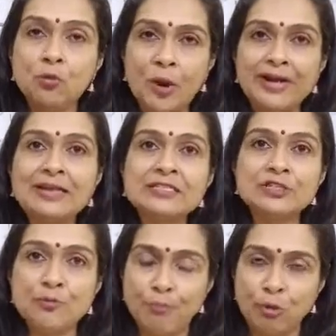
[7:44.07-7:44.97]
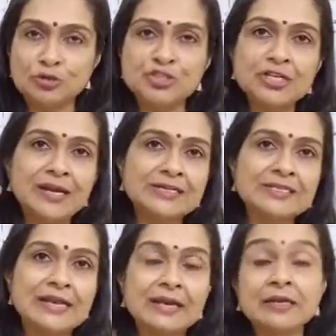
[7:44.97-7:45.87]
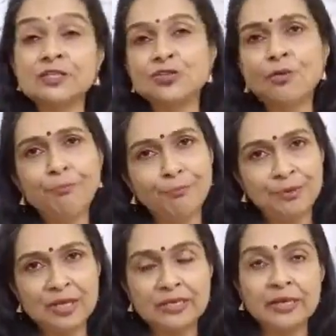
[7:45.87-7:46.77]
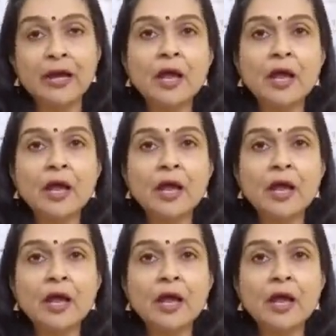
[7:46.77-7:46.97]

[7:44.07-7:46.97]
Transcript: One is your posture and second is your breathing.